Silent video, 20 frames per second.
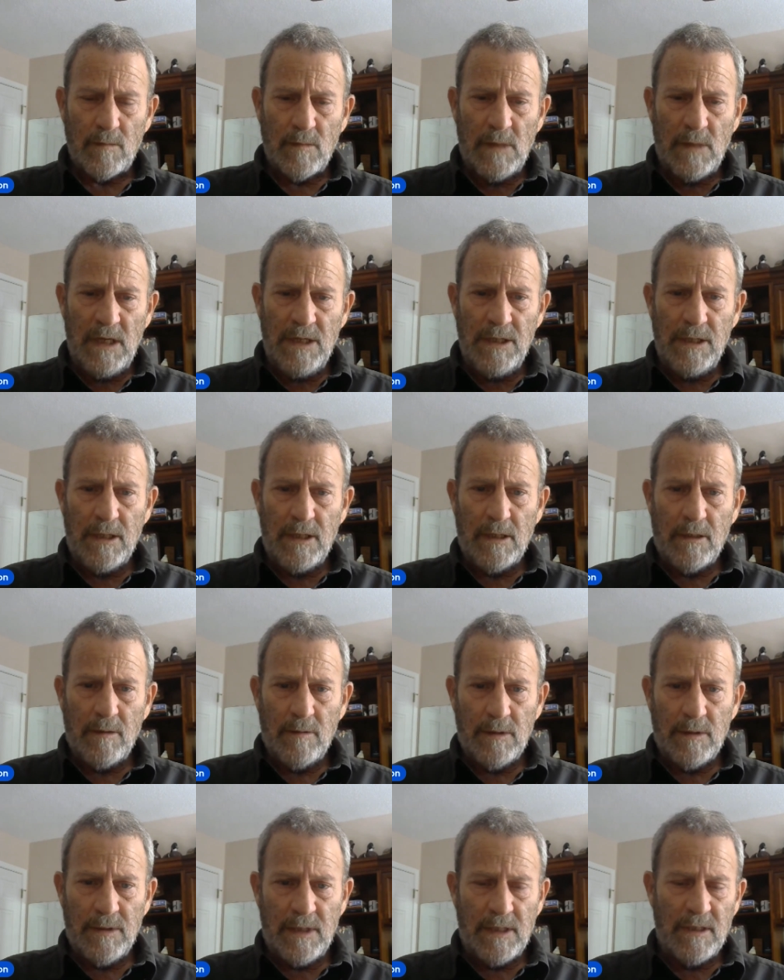India
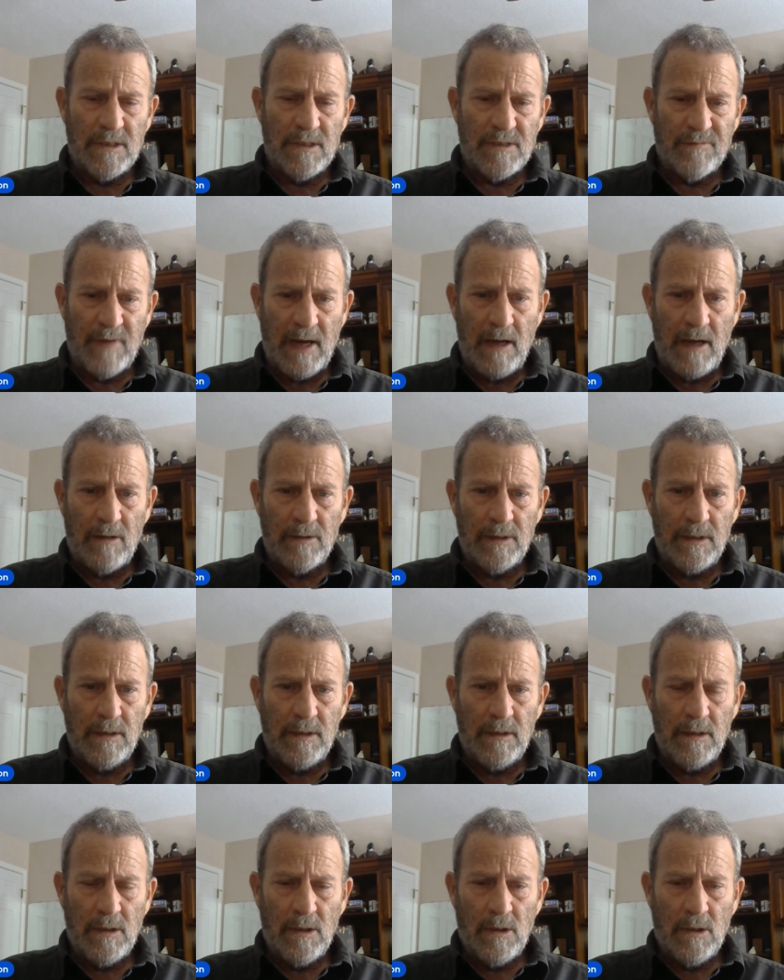in the Indus
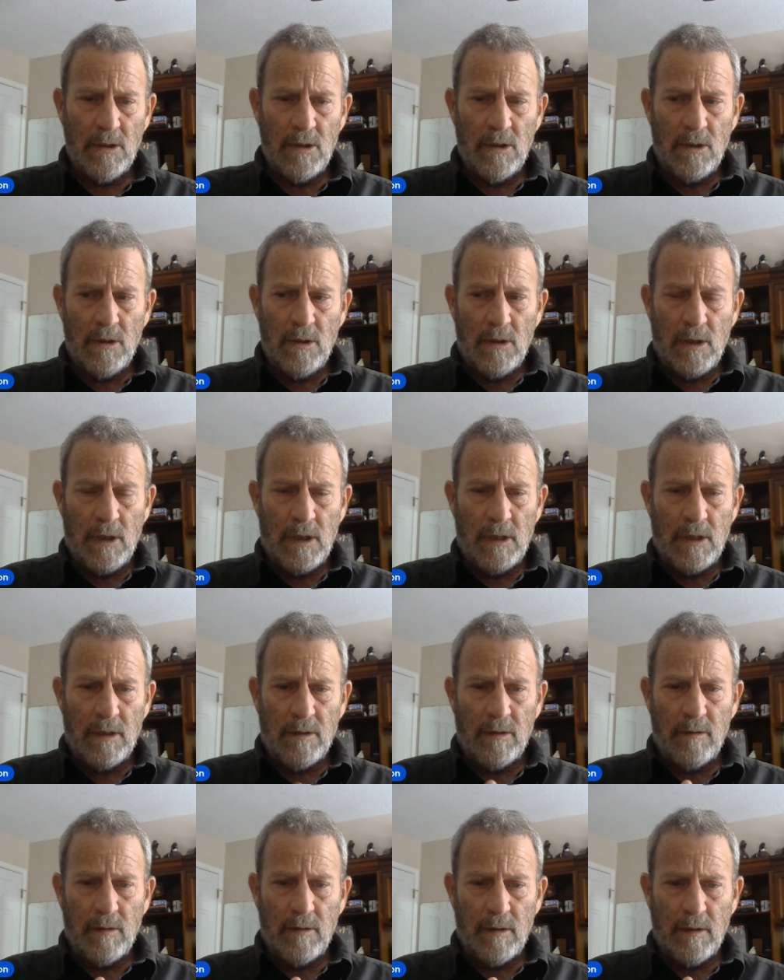Valley,
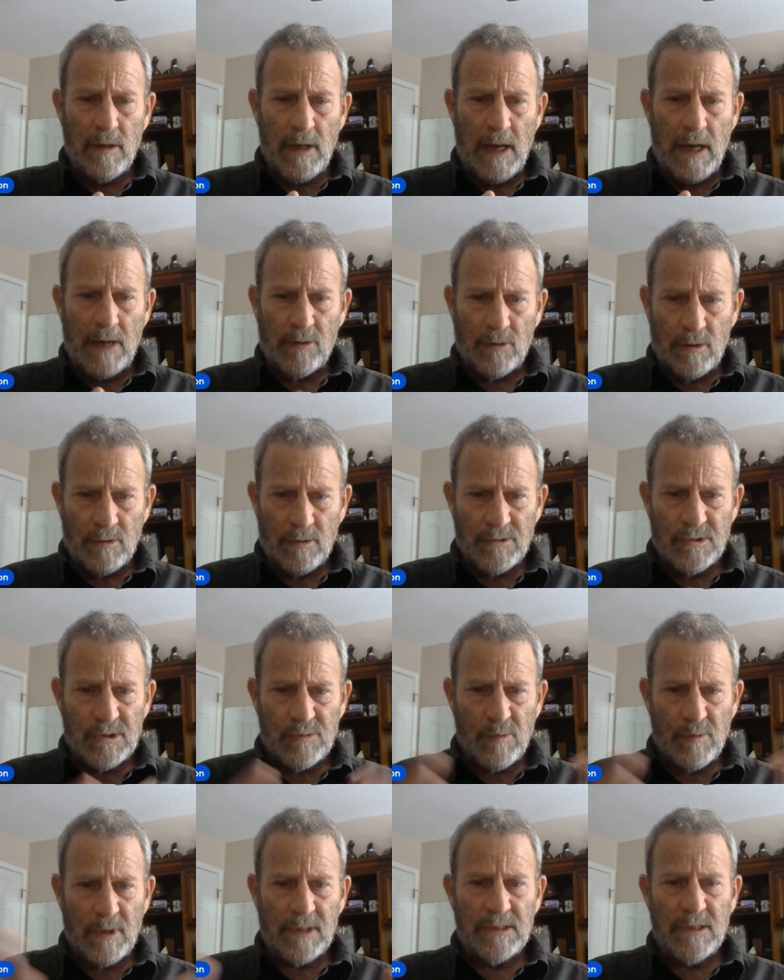and agriculture
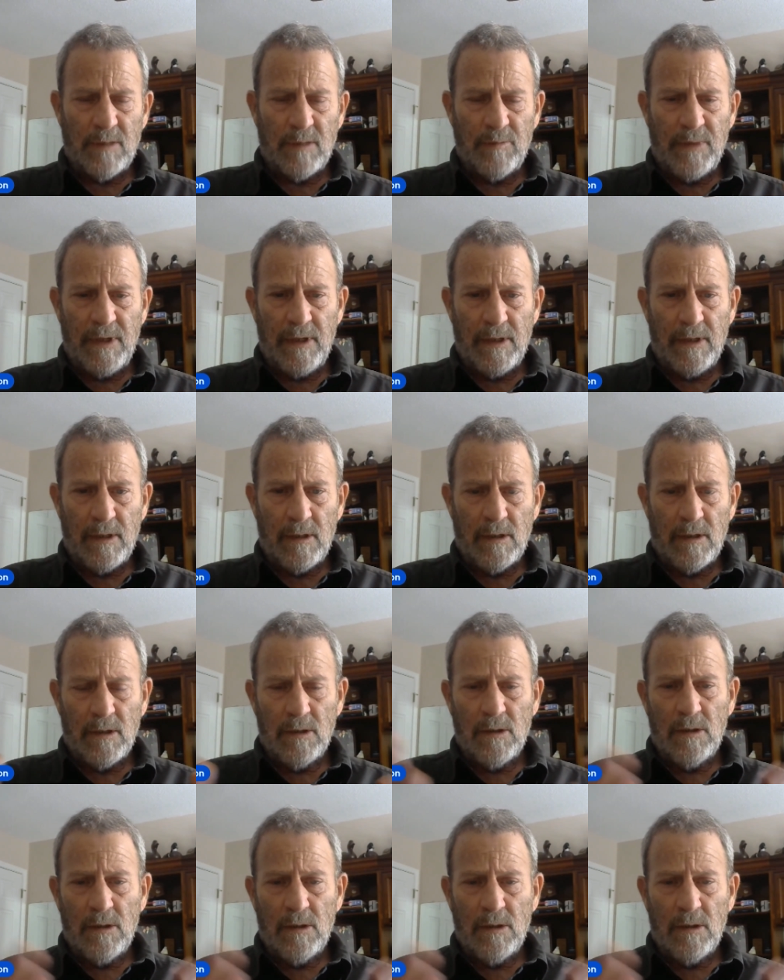springs up there.